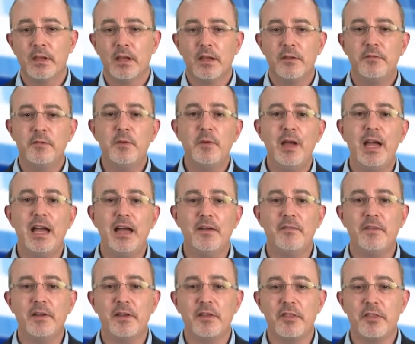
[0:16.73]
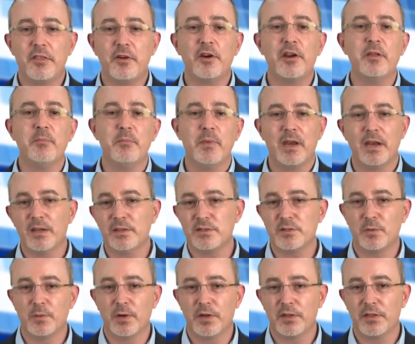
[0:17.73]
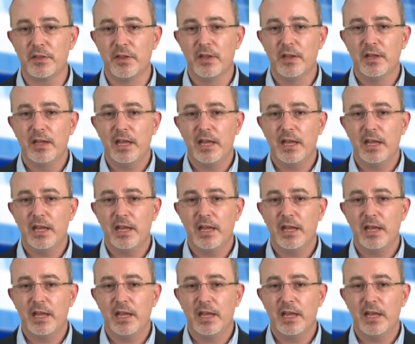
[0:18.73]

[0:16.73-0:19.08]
If you have 30 minutes with